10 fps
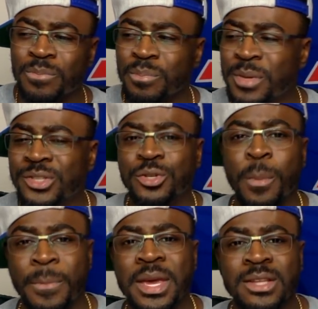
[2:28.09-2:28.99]

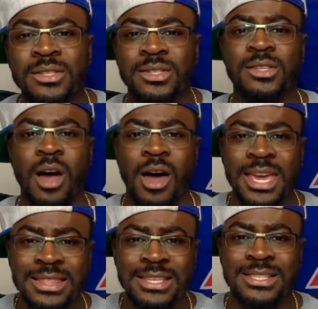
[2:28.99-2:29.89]
Mr. Bean saw
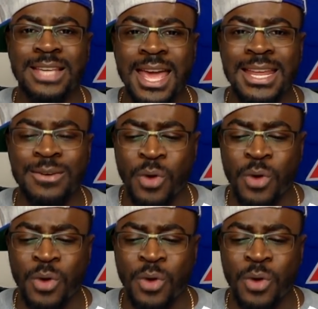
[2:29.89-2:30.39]
in this signing,